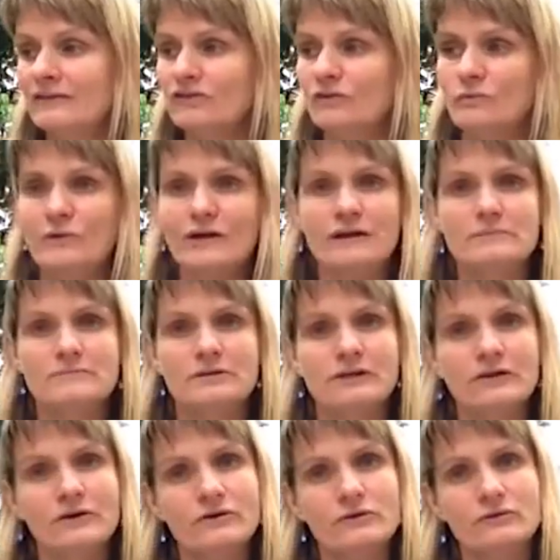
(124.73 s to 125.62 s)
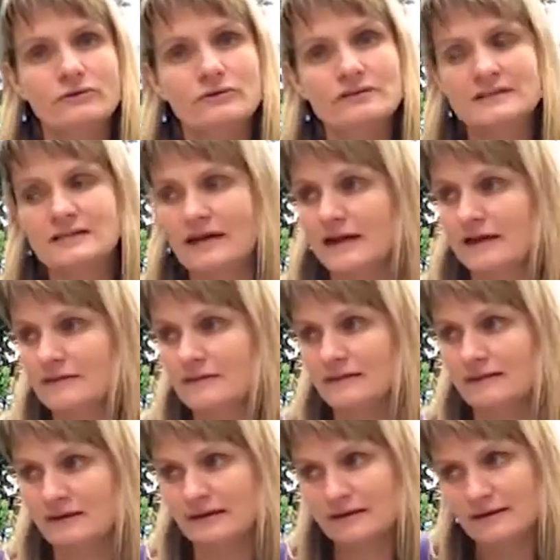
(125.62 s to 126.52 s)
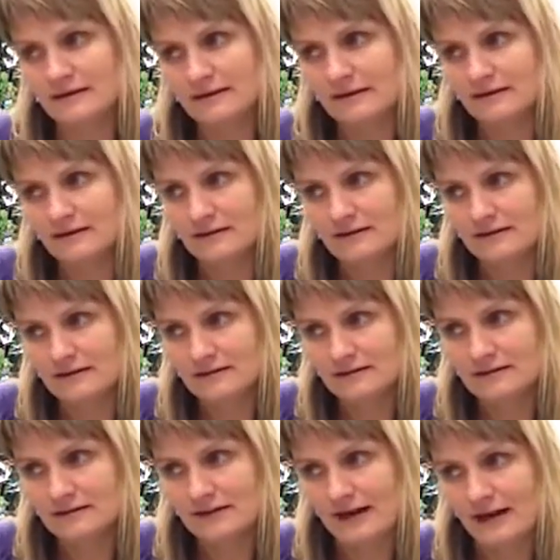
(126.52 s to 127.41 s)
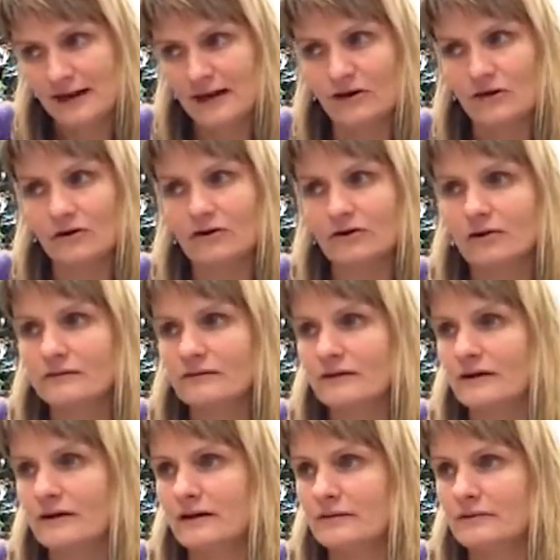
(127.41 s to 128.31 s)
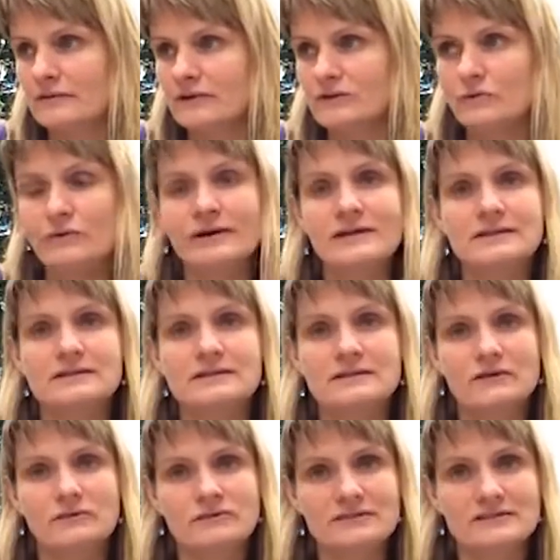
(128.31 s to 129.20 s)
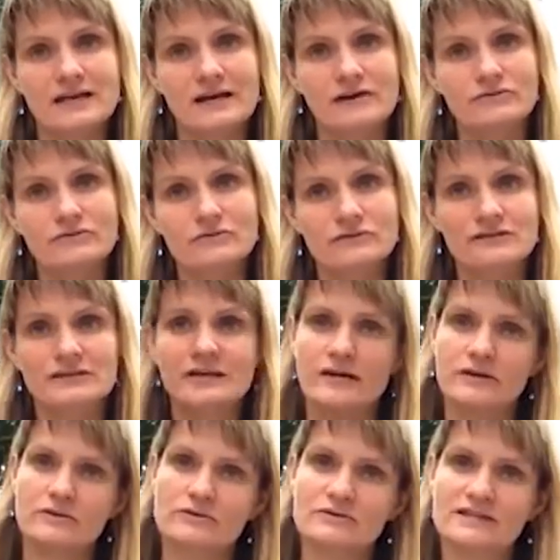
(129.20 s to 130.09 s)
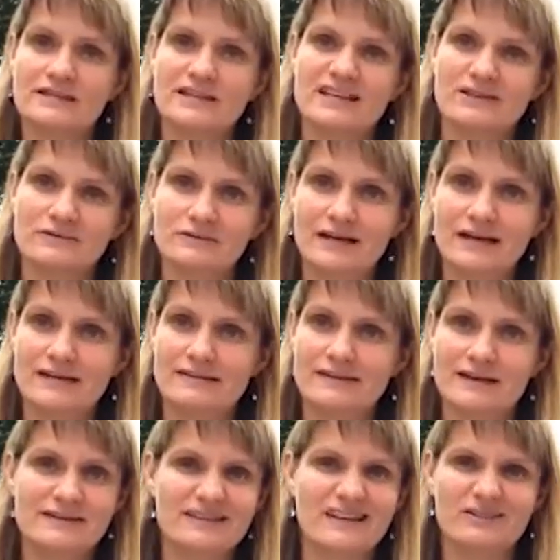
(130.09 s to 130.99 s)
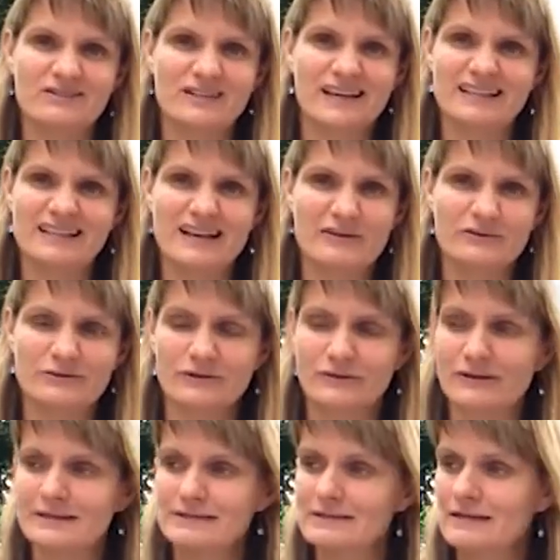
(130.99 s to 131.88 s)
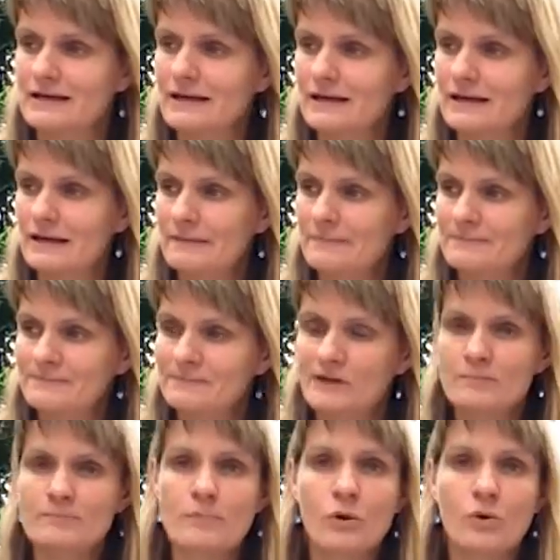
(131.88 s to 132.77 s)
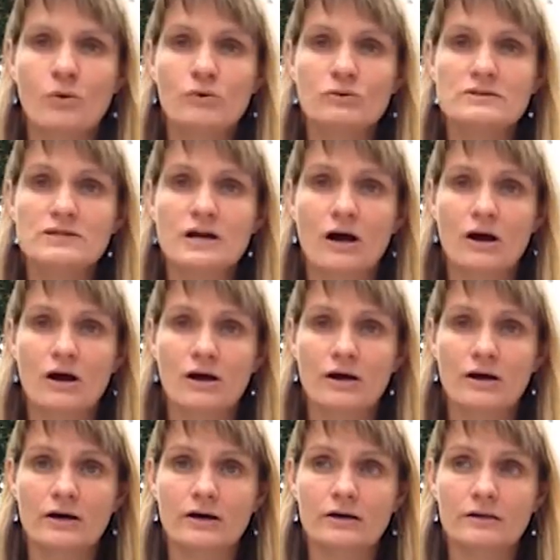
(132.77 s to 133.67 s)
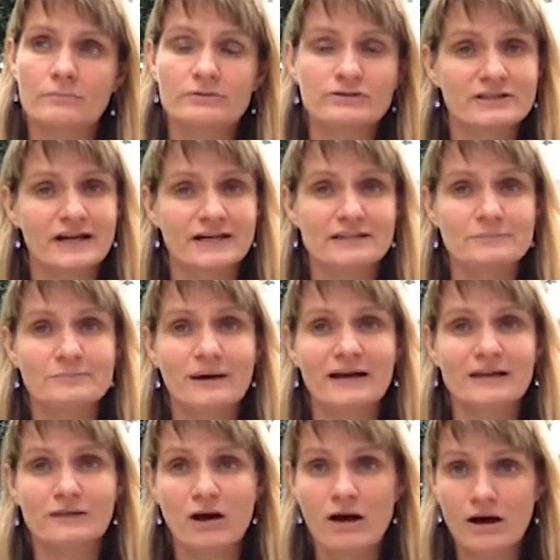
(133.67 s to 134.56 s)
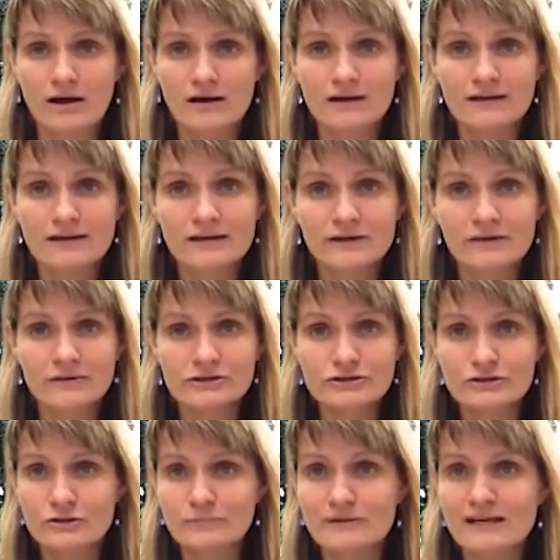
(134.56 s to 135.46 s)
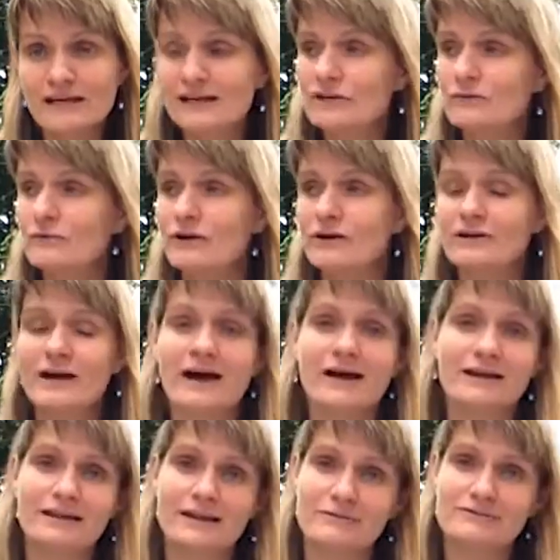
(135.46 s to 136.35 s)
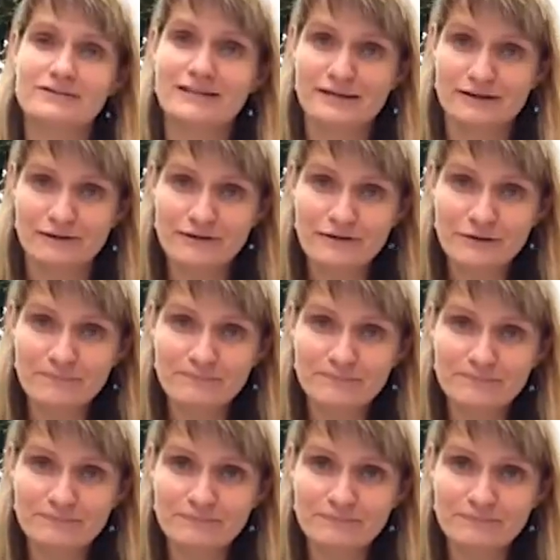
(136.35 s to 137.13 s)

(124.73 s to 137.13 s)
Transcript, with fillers: The wind blows and the the air, the, the noise goes down through the tunnels, and they don't like that. They don't like loud noise. Moles are protected by law here in Germany. You are not allowed to kill them.